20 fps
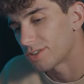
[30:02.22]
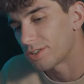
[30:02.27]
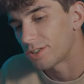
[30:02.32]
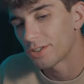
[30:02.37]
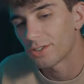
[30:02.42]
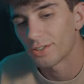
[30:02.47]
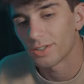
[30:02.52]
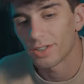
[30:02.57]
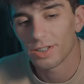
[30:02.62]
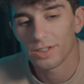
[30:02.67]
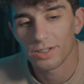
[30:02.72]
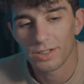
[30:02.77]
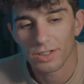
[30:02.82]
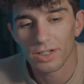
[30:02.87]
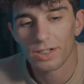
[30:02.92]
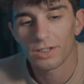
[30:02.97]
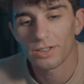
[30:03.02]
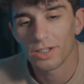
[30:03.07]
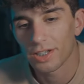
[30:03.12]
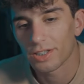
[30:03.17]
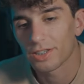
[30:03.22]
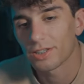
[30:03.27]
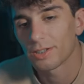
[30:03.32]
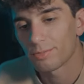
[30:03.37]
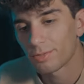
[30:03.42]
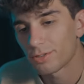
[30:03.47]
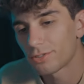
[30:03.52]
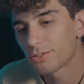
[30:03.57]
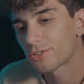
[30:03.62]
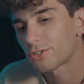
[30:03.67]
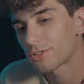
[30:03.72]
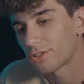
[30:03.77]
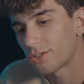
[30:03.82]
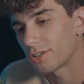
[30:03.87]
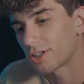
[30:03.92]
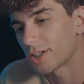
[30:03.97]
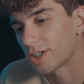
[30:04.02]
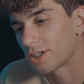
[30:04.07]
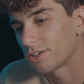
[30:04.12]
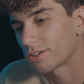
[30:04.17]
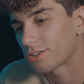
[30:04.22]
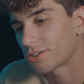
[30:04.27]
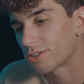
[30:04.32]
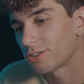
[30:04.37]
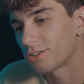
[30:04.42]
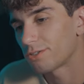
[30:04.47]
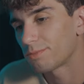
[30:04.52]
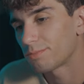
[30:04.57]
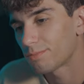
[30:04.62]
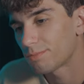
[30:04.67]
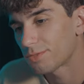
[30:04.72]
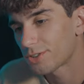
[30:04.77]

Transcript: you know, he I liked him. He was a solid character.